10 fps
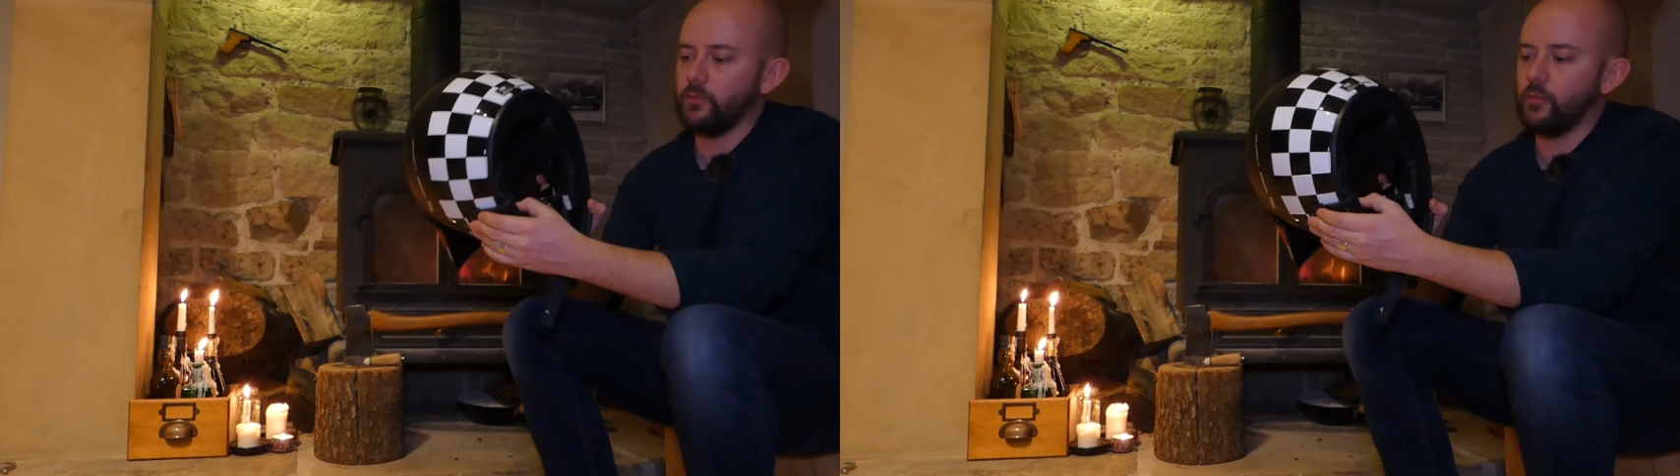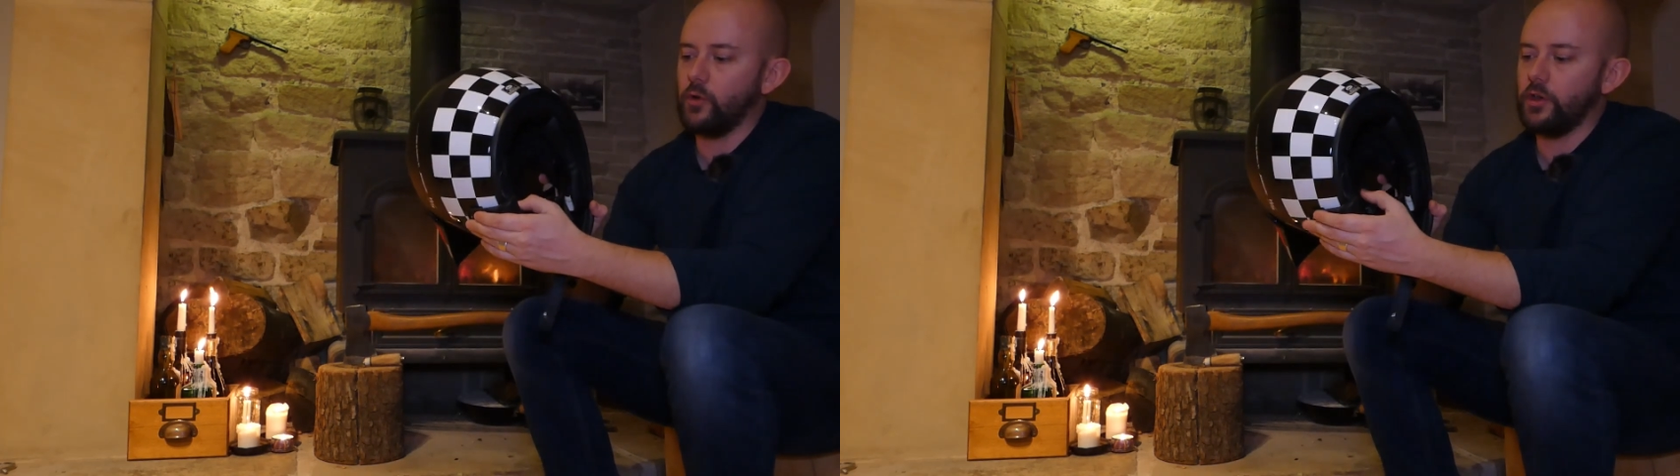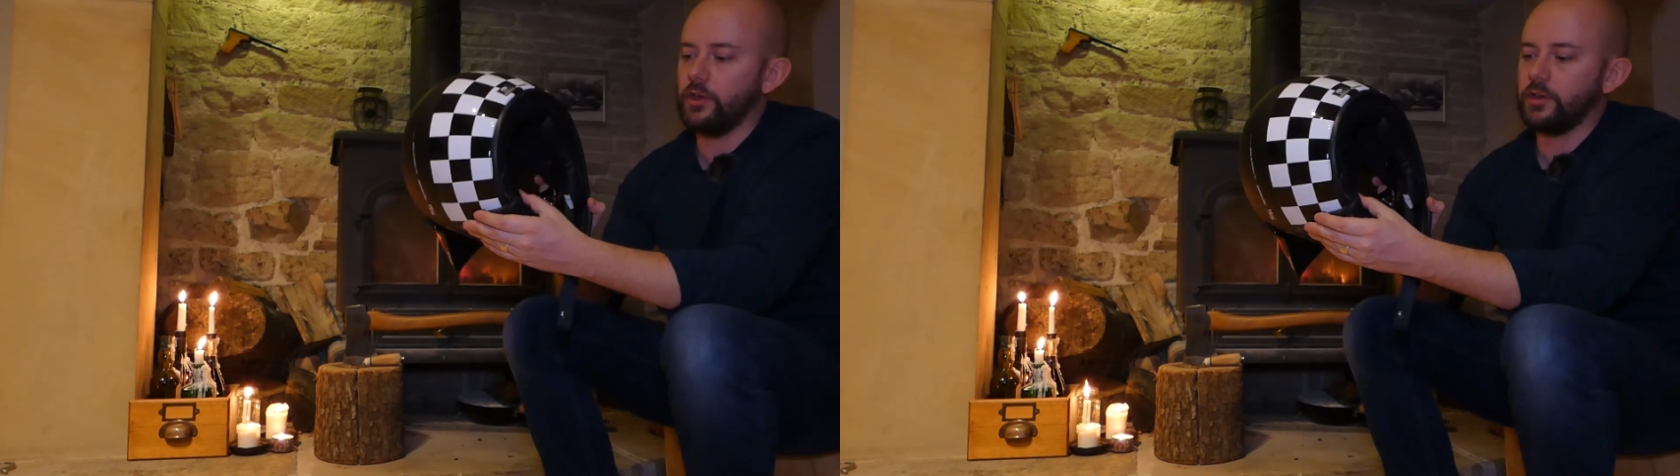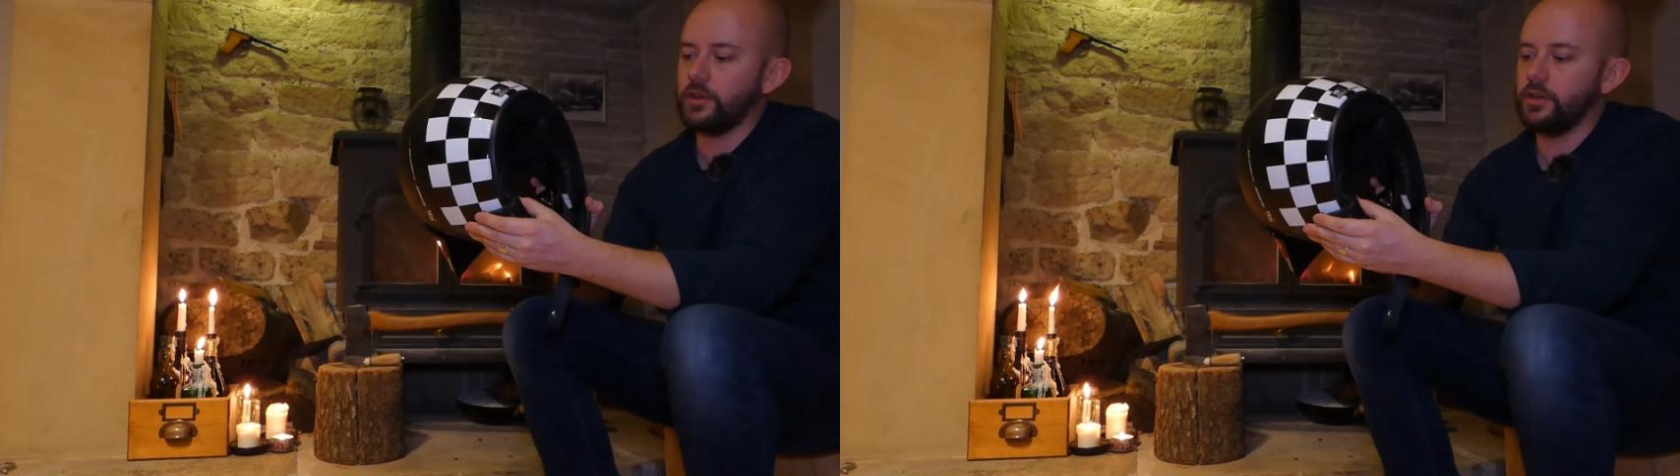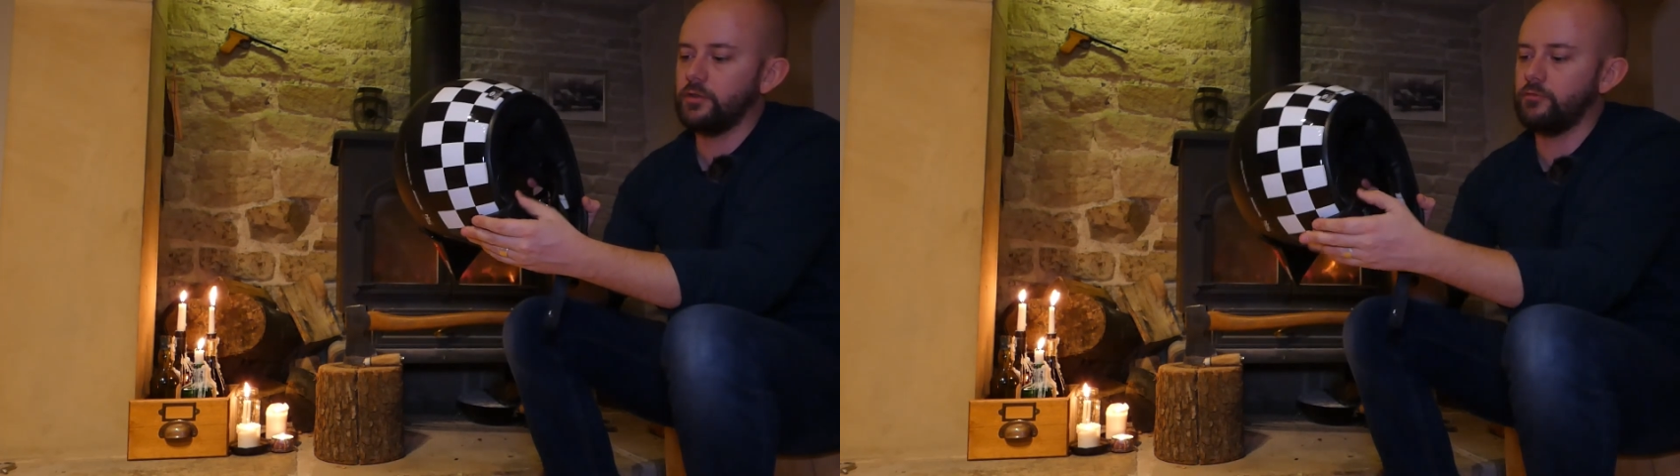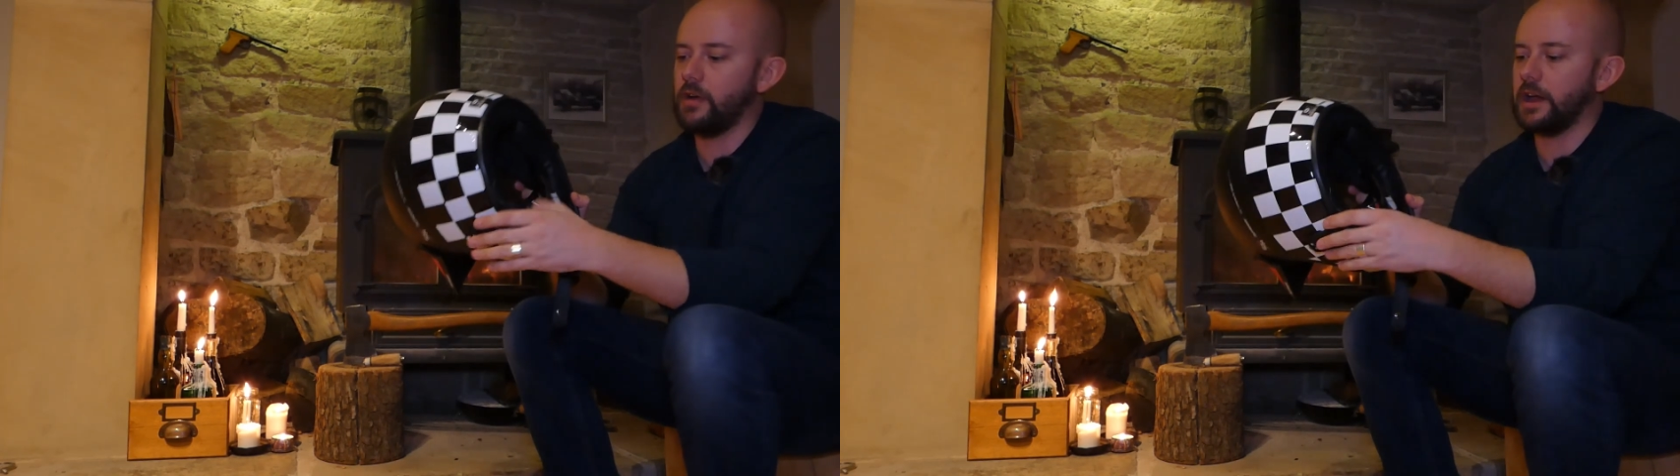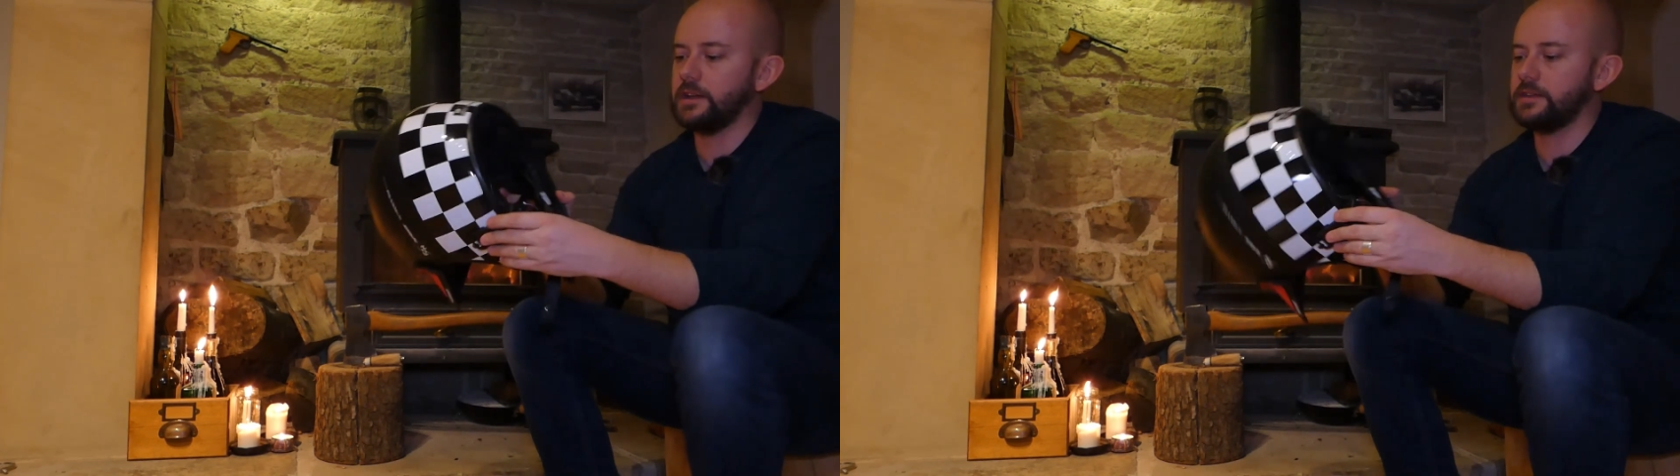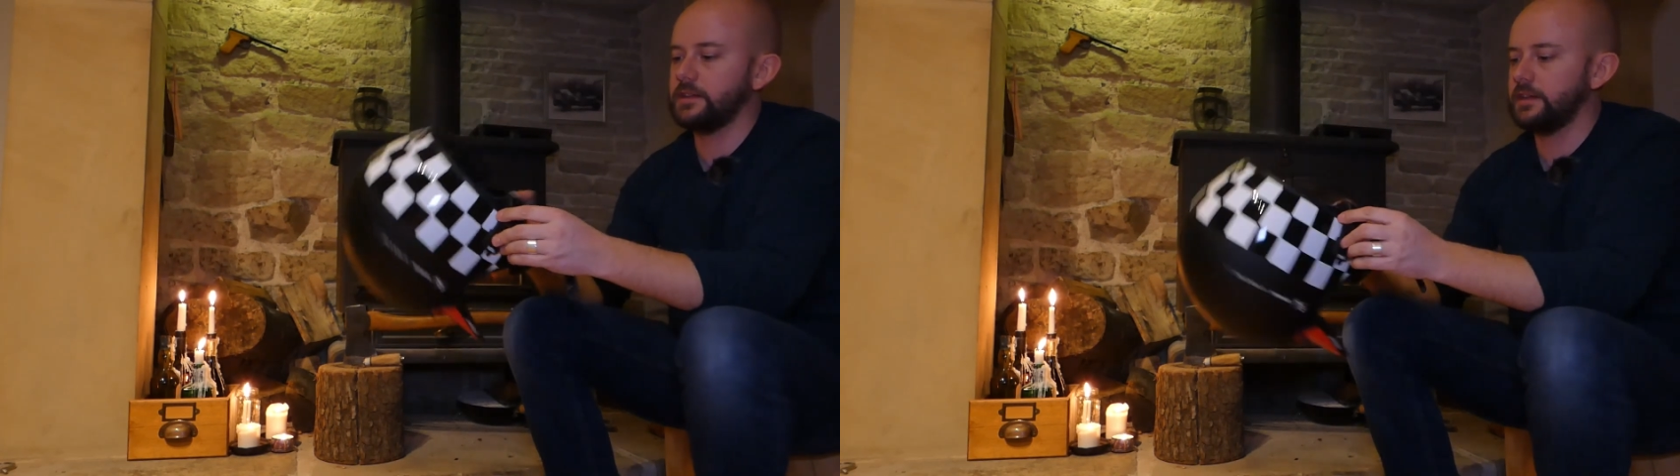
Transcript: work right.